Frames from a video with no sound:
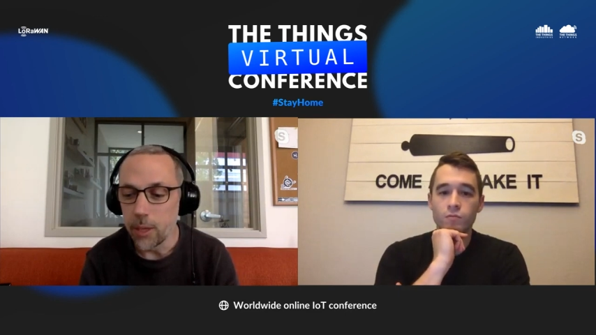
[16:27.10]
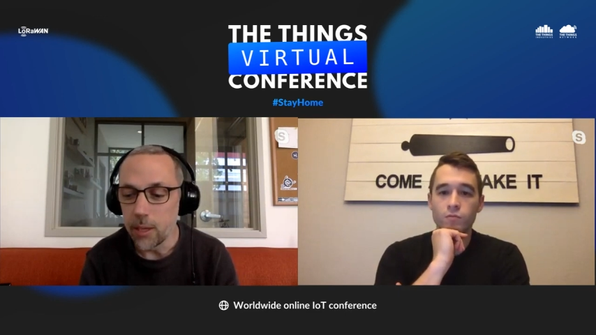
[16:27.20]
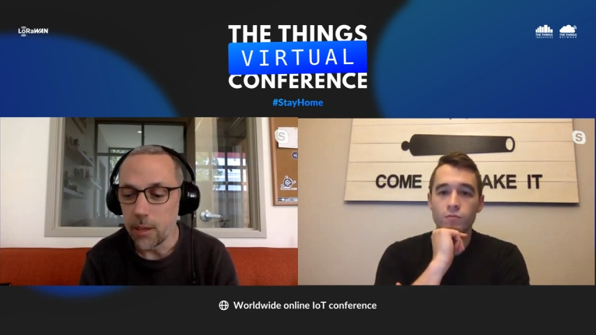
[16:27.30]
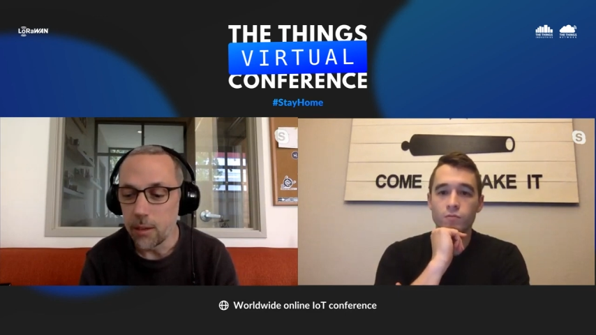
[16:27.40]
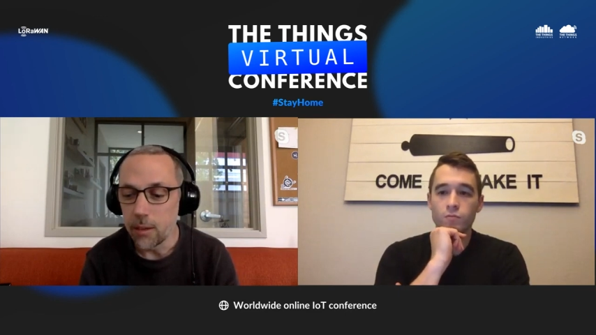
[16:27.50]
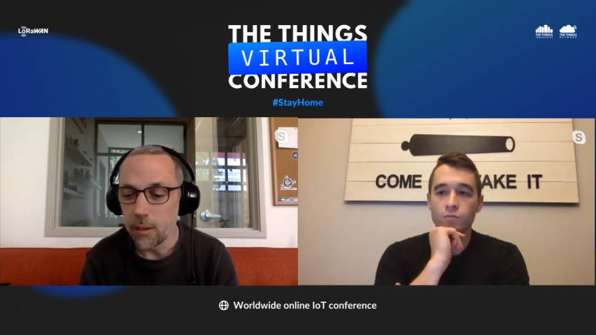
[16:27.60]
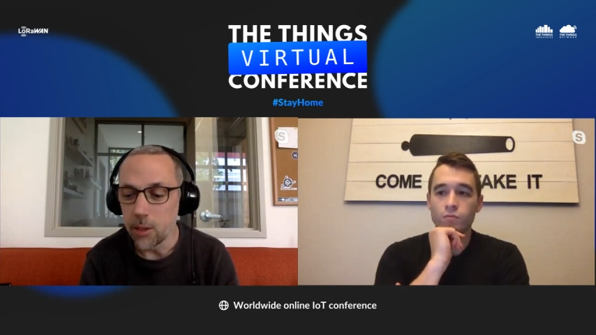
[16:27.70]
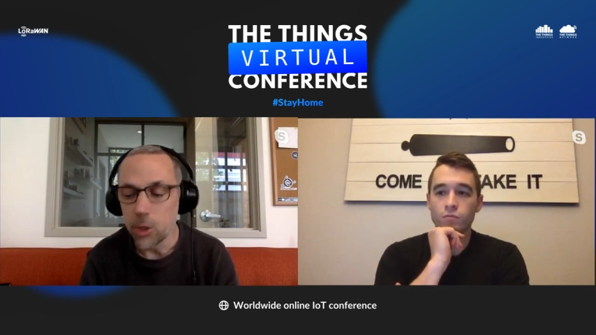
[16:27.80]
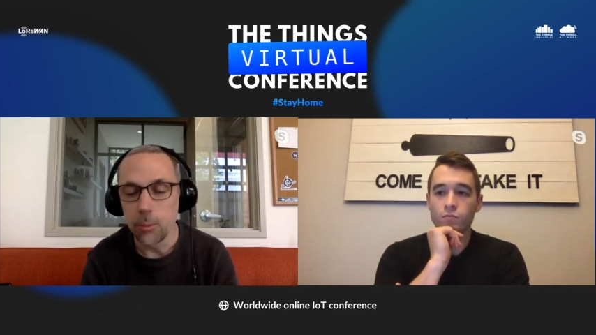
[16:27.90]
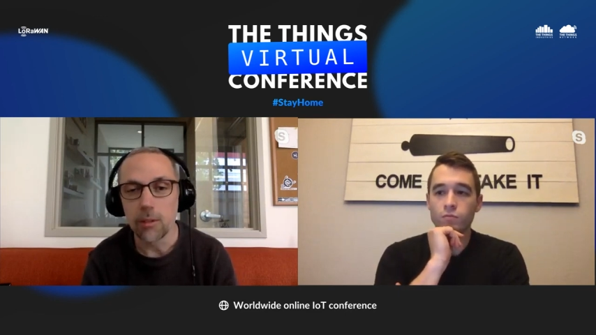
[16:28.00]
Speaker 1: But
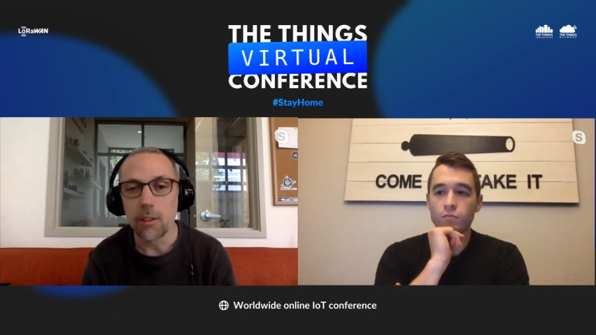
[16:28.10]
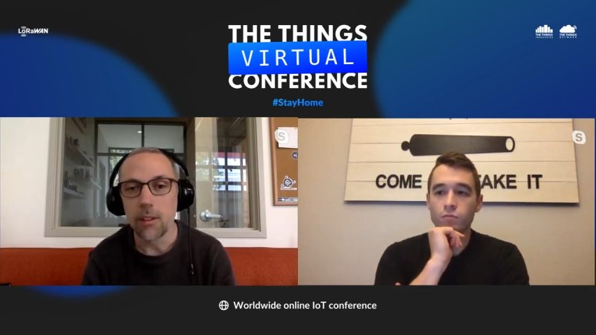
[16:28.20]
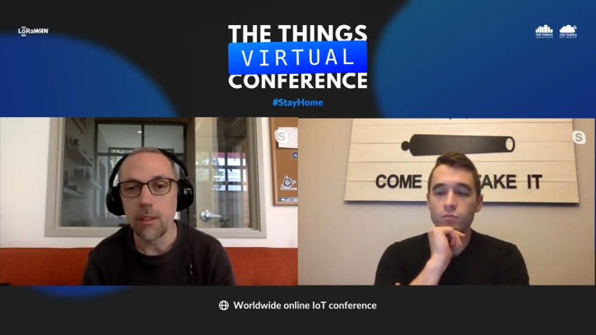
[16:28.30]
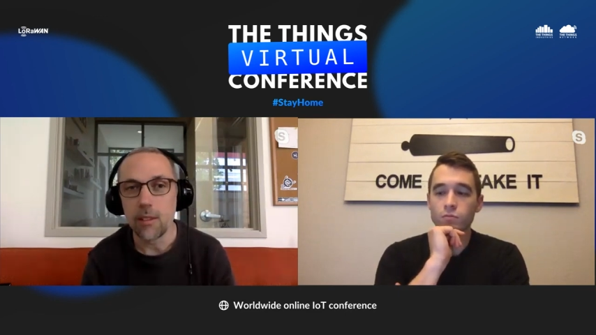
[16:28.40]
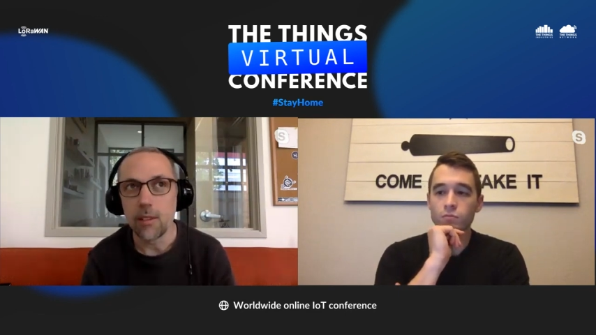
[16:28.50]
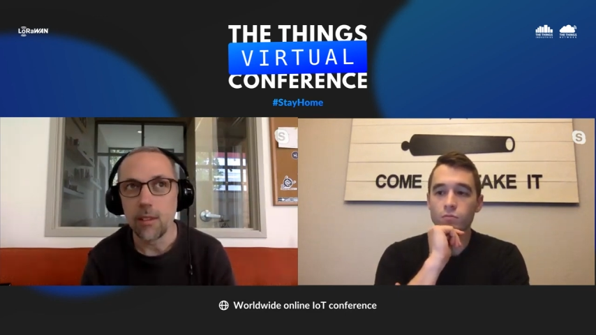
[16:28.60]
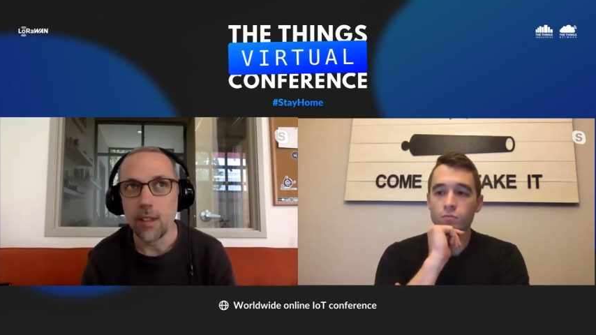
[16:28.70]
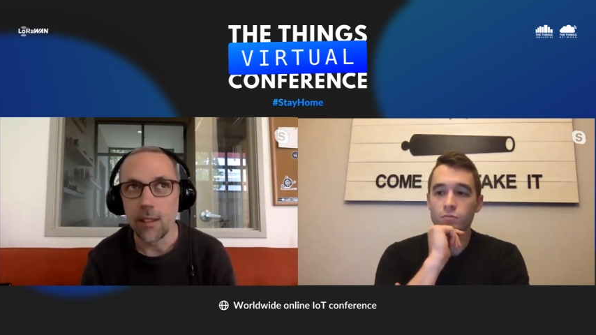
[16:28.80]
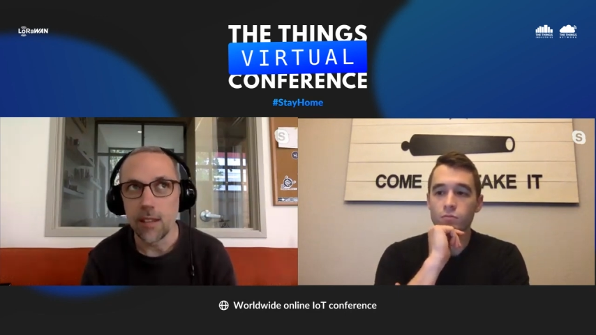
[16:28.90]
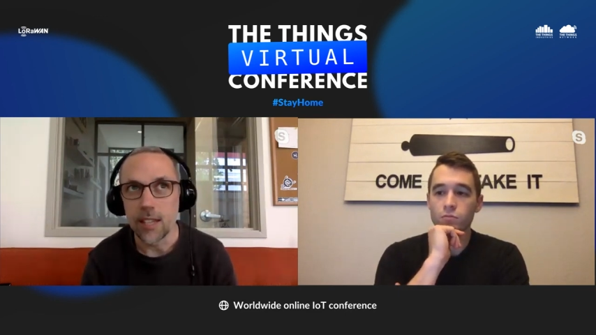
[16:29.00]
assuming that
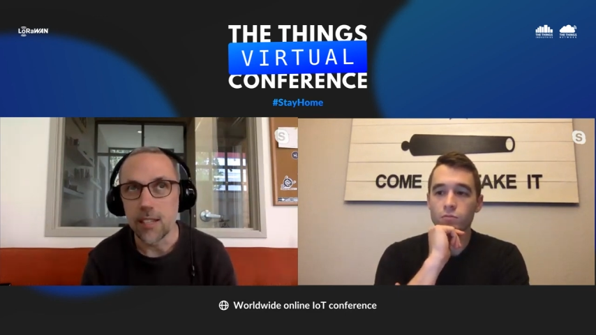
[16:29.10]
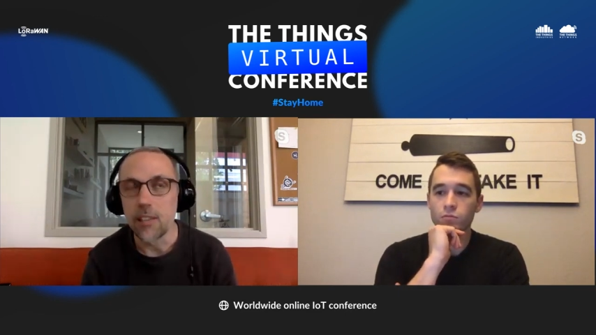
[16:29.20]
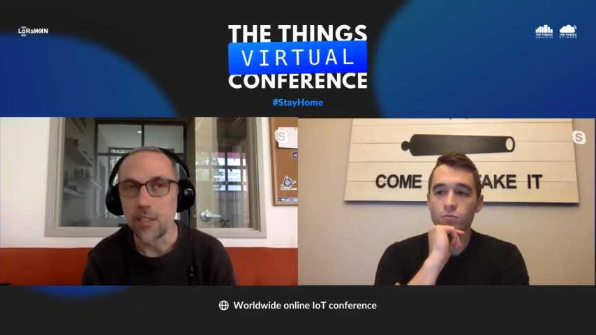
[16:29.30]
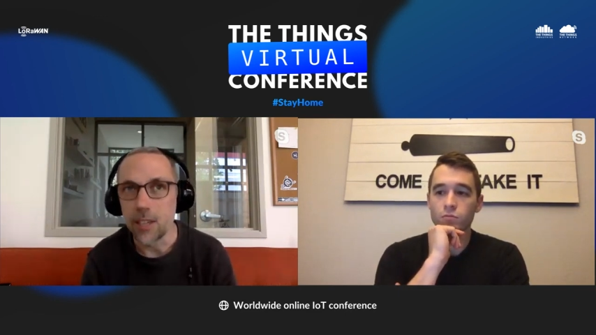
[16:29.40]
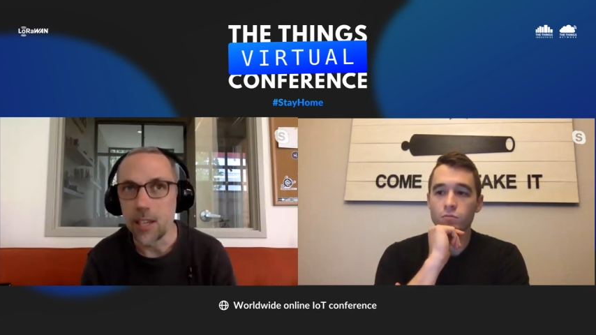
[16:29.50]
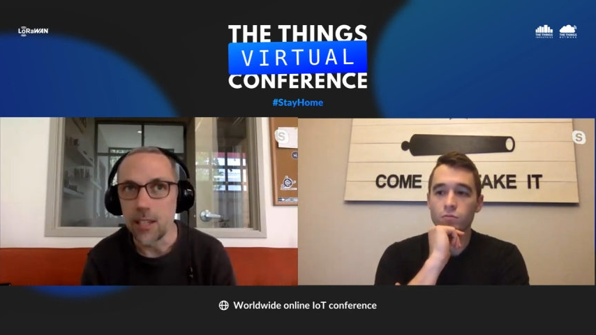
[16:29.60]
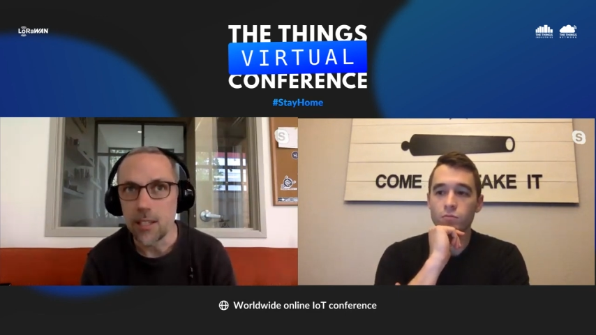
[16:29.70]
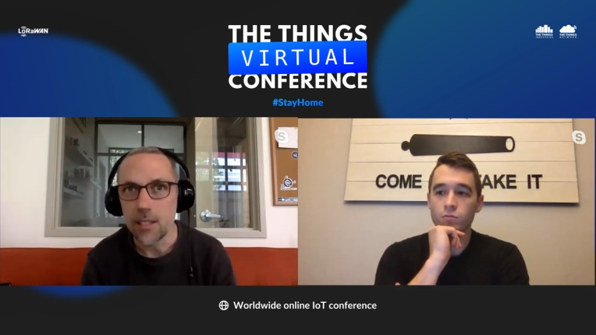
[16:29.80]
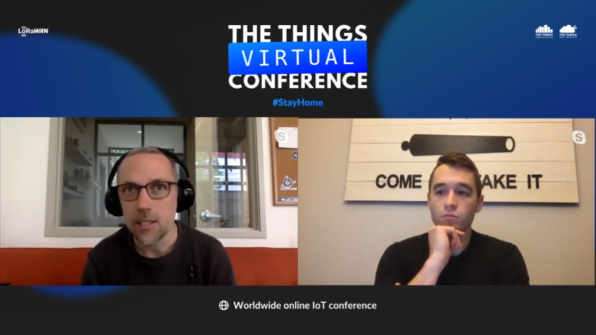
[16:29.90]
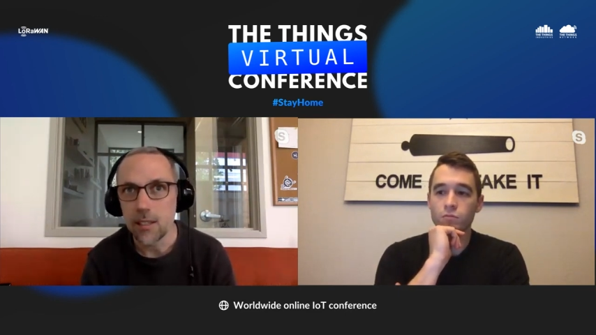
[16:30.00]
that's not the
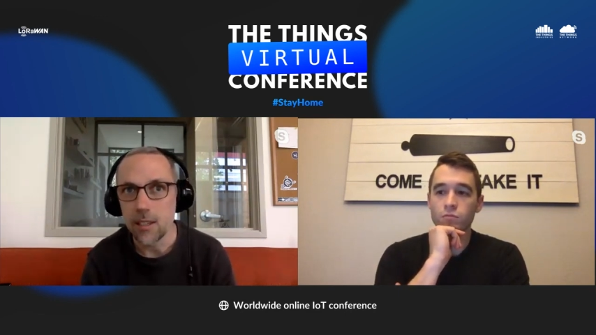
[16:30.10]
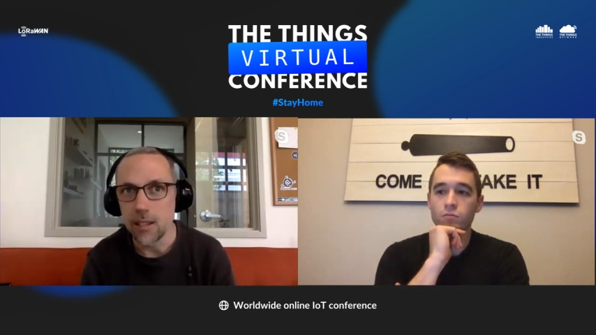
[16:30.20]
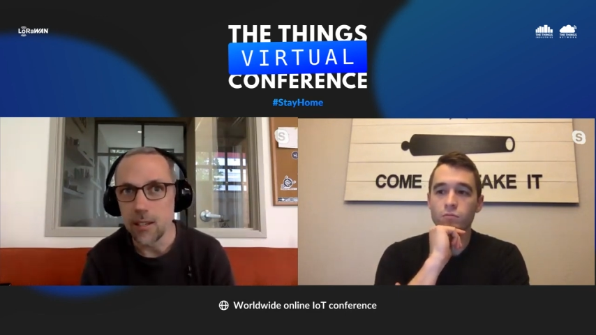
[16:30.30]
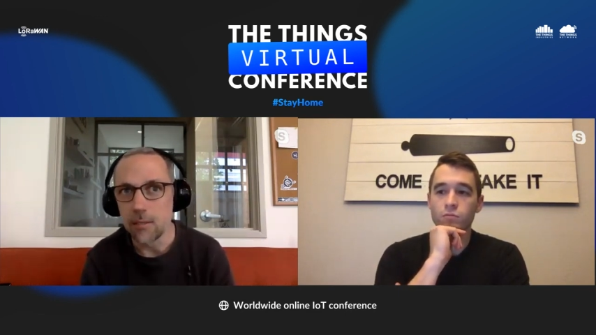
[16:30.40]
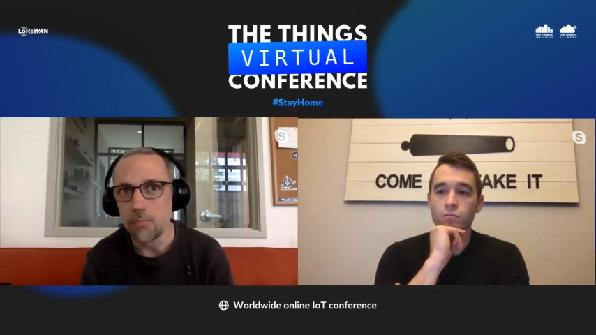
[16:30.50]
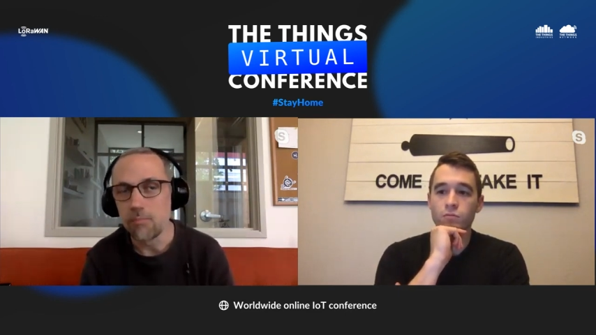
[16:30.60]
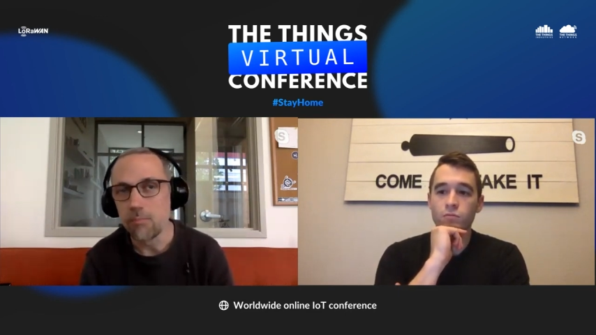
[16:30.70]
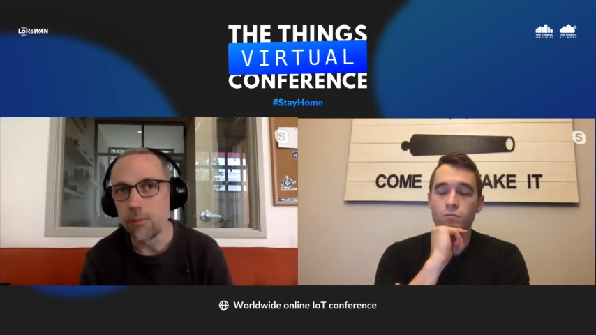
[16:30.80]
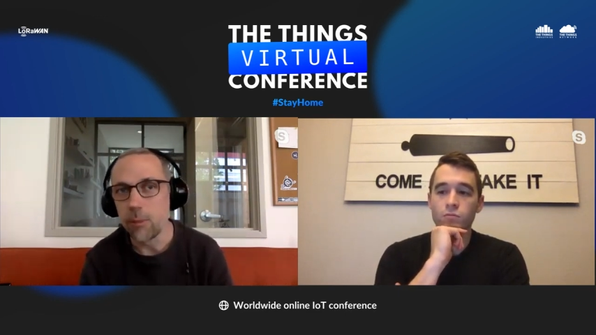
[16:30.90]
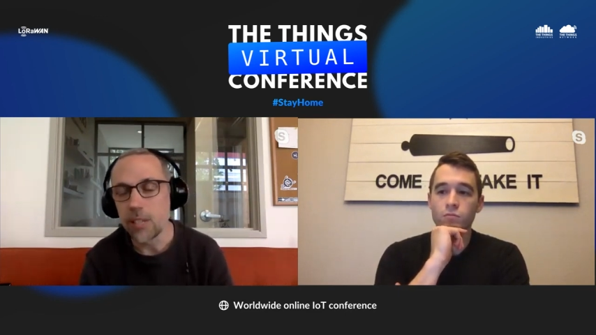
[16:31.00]
case, then
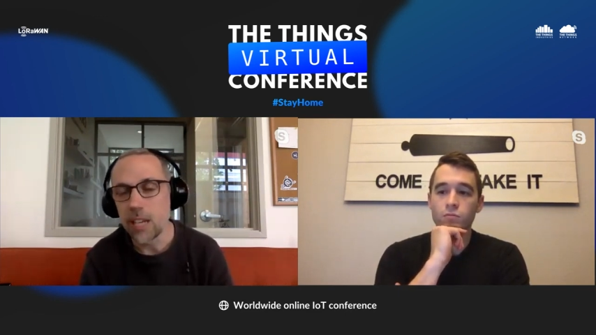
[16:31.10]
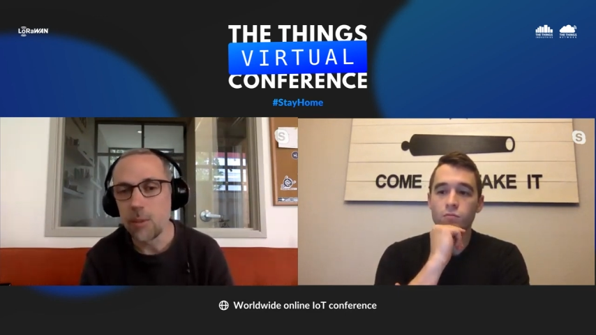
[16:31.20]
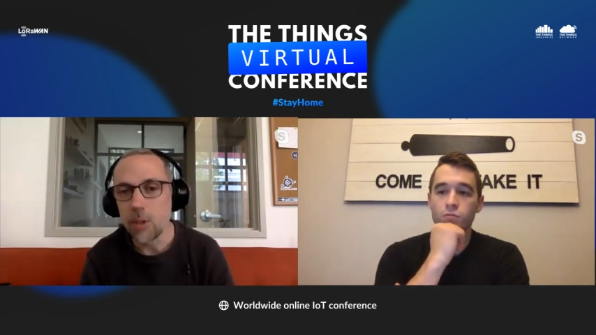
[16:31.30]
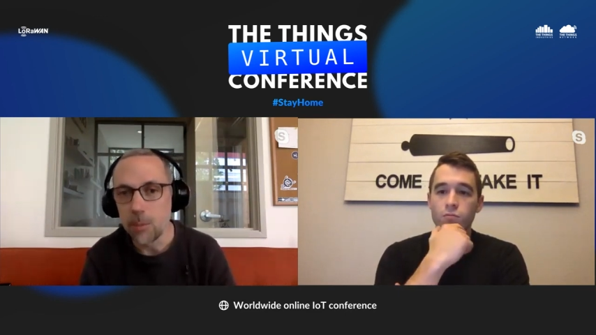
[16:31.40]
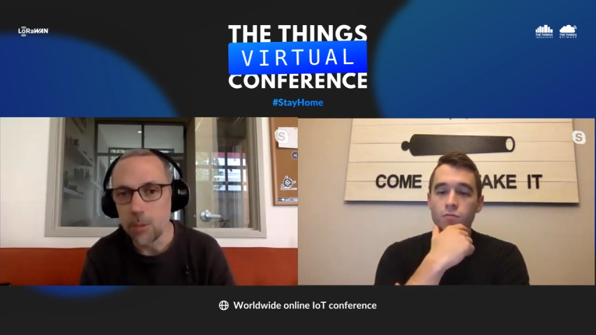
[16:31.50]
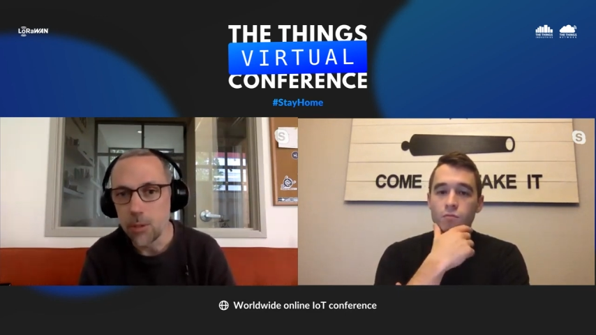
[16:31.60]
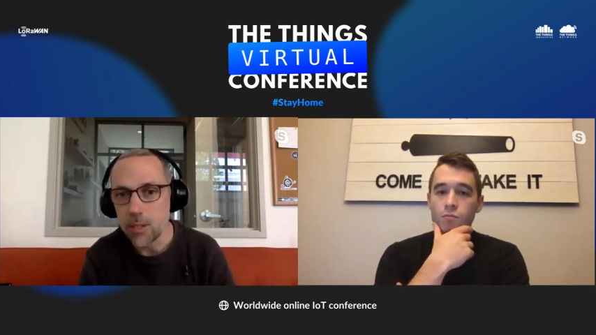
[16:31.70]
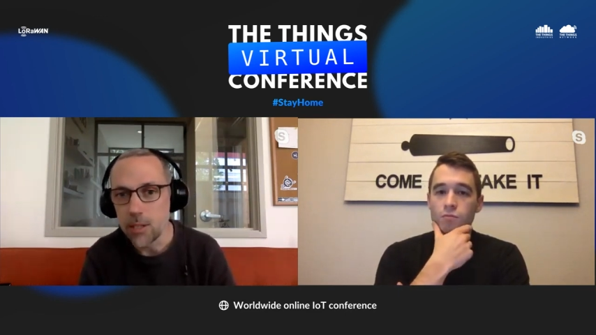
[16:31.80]
from the time you come